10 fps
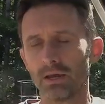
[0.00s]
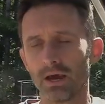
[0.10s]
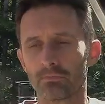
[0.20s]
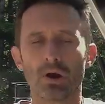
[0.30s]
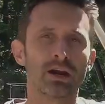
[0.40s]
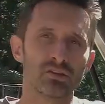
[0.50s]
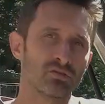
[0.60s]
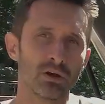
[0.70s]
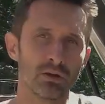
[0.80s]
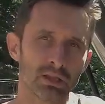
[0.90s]
a practice
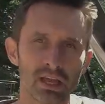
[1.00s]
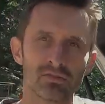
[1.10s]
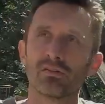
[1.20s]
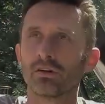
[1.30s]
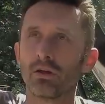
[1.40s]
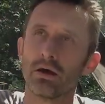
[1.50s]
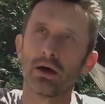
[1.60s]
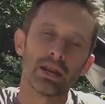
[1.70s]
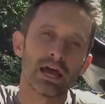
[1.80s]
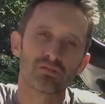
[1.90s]
drill in case there's an, uh,
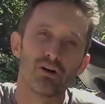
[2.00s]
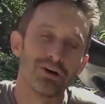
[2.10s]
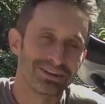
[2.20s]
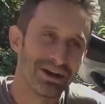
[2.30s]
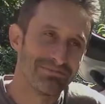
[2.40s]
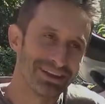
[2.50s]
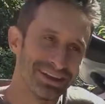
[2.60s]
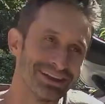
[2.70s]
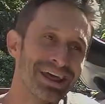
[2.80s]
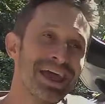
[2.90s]
an, asteroid coming
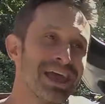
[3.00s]
in.